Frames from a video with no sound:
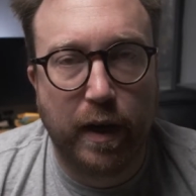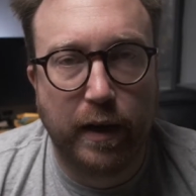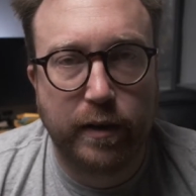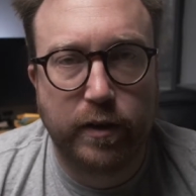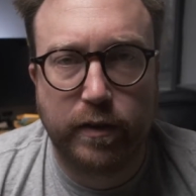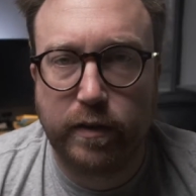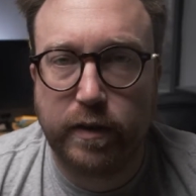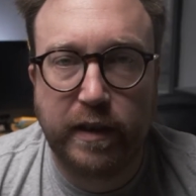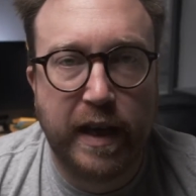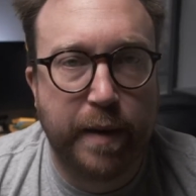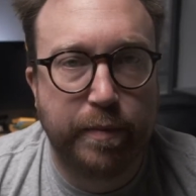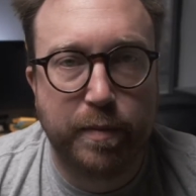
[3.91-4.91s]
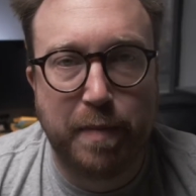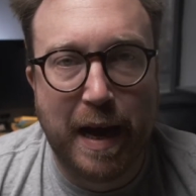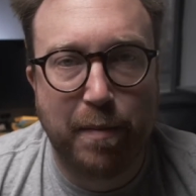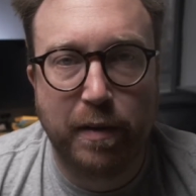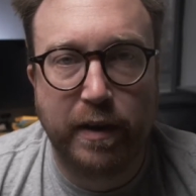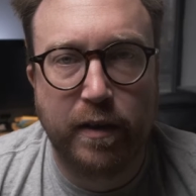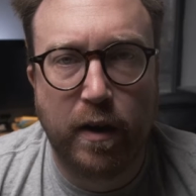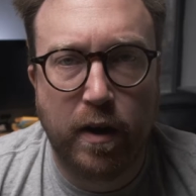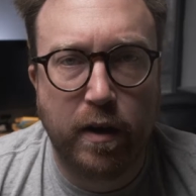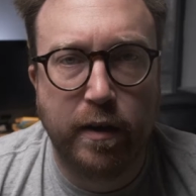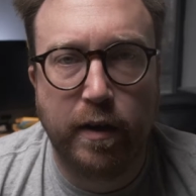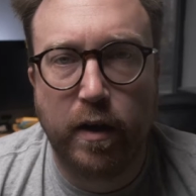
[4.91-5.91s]
I just kept babbling
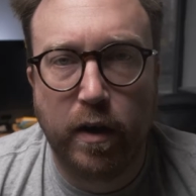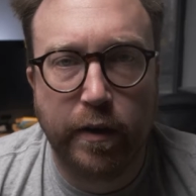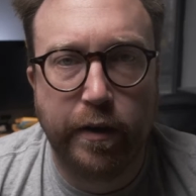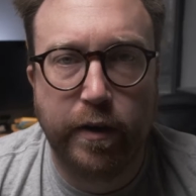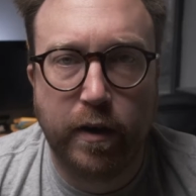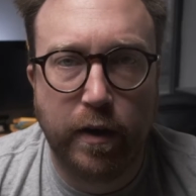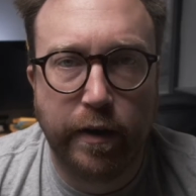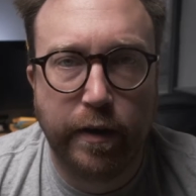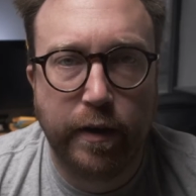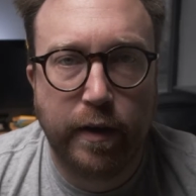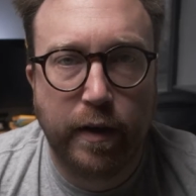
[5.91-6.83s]
on and on and on.